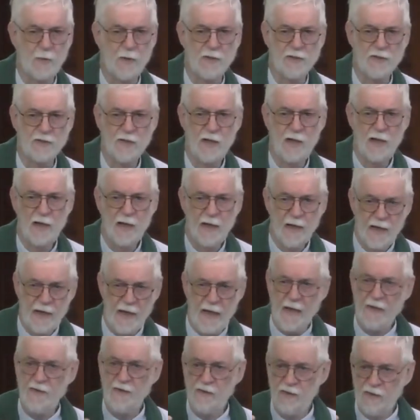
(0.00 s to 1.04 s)
was
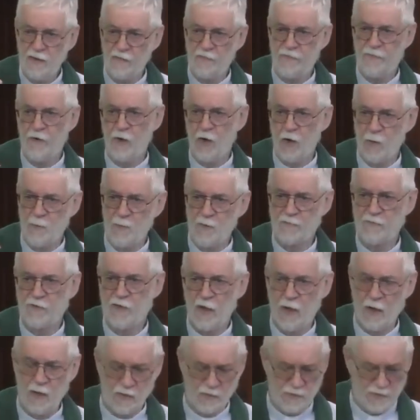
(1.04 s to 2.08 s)
in the form of
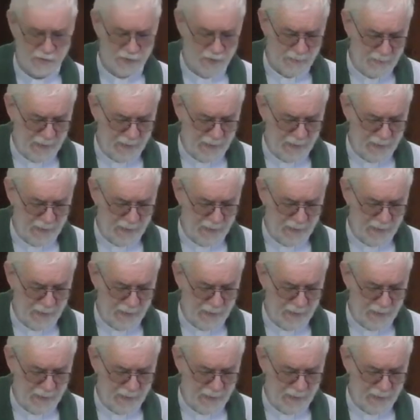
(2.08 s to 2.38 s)
God at the